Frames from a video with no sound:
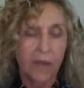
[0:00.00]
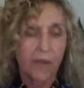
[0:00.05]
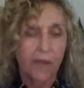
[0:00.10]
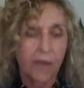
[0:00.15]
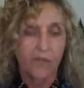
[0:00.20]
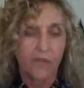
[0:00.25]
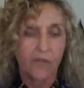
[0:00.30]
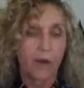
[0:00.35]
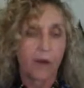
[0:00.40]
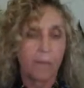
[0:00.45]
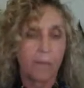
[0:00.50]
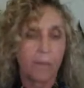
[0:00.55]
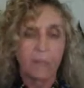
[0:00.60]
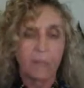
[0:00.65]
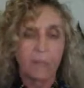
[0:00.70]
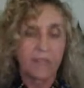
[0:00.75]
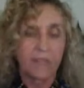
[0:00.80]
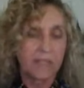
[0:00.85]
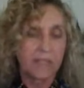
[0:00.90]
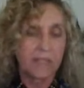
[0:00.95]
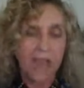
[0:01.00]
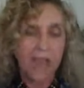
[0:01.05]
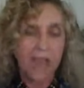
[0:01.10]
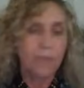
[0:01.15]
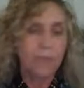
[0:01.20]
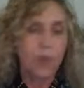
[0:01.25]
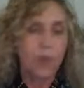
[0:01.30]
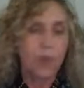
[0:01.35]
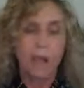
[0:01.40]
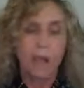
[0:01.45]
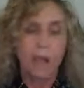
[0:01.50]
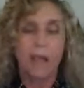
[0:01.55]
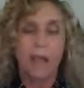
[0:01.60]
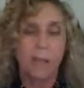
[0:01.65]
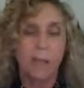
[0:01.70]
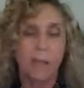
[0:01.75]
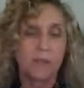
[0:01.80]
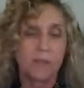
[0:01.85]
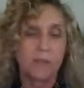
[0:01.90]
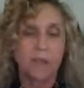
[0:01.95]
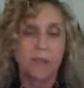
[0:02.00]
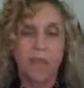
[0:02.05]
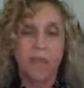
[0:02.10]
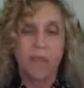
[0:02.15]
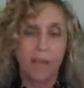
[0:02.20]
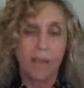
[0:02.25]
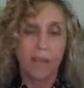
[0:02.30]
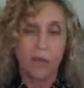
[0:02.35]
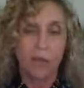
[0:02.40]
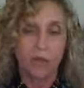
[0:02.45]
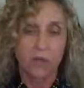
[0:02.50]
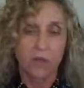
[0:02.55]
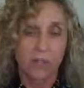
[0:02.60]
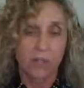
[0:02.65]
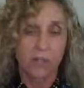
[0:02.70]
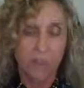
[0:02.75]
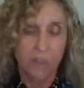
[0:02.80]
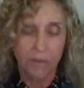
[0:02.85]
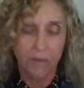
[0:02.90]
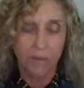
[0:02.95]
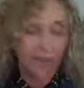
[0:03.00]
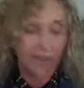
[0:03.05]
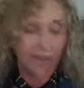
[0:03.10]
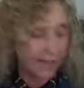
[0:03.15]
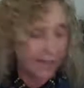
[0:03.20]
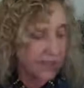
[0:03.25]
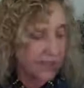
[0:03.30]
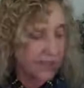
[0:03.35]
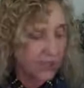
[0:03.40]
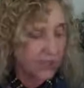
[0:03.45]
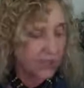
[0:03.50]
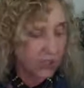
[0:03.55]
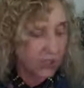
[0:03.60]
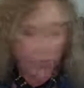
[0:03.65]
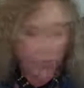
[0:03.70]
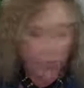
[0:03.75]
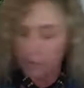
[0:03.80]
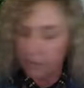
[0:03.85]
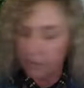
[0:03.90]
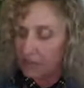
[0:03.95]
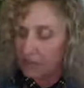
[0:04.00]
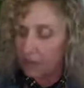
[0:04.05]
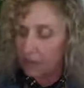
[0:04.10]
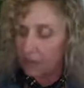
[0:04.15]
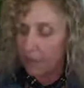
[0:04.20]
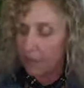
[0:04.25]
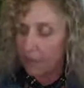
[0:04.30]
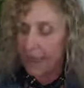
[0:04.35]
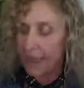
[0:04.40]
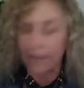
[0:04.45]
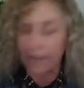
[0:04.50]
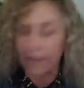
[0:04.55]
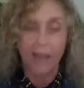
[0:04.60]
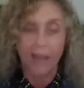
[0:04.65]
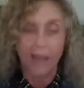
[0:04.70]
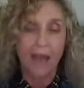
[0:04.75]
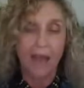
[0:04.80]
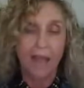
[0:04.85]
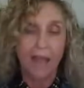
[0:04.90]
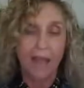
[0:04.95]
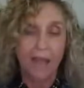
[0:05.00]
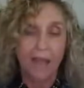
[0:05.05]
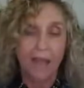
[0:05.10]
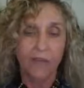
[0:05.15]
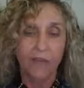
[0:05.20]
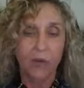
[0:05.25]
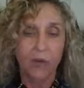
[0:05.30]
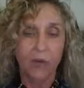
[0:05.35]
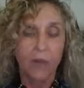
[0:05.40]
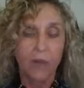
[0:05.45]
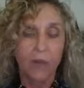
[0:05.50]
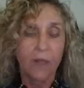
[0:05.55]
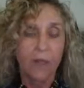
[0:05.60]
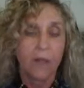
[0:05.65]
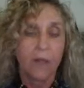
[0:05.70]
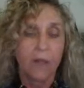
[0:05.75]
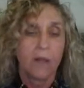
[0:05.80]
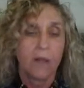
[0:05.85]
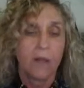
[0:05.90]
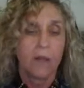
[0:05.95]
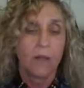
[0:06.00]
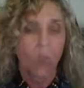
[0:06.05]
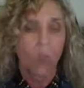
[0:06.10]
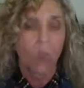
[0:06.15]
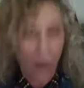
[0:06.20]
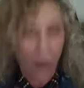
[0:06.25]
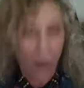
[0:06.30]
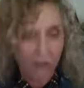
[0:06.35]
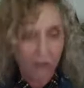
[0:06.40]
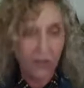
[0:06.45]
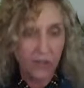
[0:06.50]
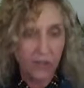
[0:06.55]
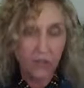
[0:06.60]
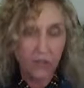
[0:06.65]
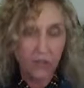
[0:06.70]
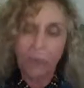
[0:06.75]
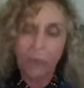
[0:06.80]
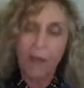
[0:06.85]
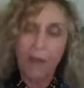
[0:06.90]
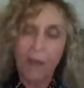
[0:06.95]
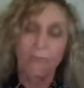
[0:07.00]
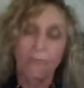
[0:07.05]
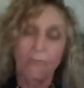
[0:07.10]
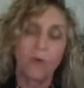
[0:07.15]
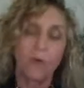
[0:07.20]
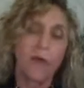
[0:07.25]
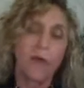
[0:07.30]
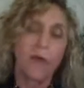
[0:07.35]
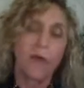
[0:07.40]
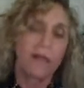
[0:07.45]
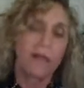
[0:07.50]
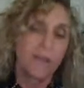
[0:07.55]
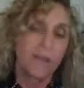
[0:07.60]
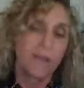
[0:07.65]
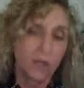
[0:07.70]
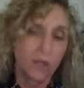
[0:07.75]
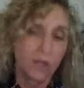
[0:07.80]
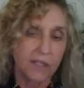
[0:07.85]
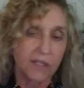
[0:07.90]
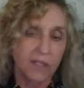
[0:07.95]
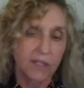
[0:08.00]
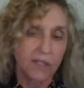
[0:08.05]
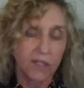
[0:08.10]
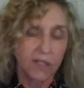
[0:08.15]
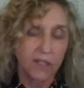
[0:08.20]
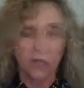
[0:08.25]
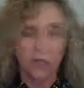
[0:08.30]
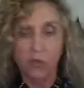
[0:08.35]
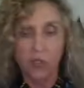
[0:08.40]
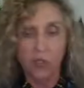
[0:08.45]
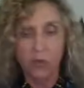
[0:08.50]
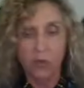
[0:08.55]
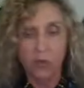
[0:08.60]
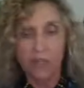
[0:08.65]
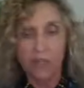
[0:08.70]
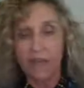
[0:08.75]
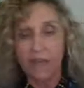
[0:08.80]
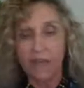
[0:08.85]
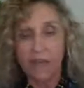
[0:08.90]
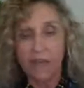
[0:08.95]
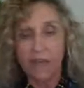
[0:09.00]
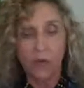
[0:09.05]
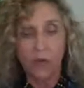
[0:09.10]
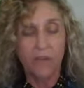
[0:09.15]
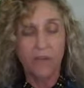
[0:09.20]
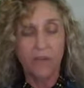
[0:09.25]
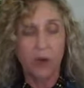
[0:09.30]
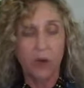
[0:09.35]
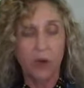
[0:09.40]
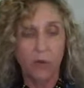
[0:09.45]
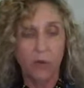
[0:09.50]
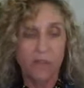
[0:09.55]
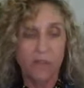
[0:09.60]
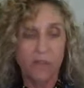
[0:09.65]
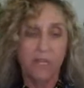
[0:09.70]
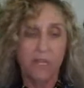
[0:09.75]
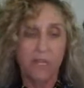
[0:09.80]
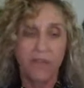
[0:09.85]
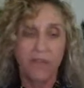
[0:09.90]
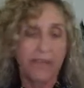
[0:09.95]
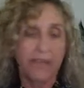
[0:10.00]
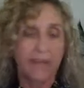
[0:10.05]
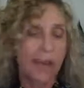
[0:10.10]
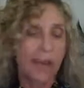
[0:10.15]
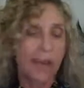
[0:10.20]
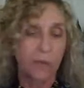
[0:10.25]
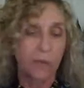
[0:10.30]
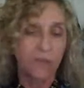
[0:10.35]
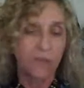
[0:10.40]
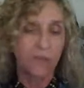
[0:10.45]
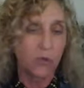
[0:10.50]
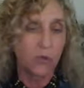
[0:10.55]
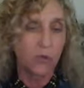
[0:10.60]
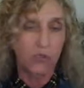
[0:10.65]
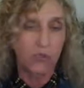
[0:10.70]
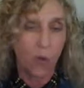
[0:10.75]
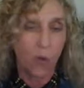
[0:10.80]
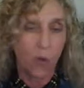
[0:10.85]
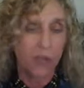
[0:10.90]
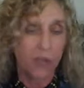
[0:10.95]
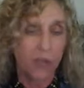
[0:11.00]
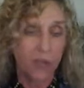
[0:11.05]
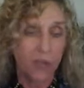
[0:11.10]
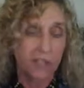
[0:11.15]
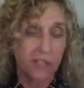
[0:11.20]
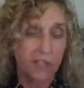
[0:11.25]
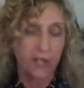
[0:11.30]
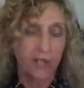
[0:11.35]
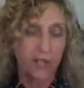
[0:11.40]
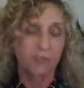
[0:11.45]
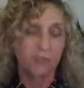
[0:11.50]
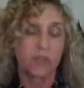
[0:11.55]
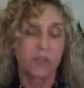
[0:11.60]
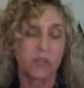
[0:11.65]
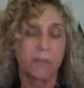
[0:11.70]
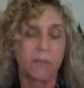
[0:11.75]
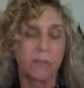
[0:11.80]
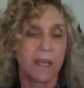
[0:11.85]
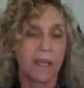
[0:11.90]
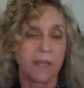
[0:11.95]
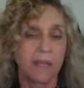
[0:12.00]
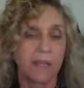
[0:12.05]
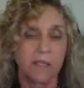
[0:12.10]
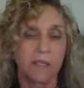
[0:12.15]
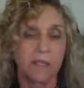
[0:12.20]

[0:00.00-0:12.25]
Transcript: from the time you wake up into the time you go to sleep. In fact, it disturbed me so bad that I never read a newspaper. I never listened to the news. I never even owned a TV, and I refused to watch the television, because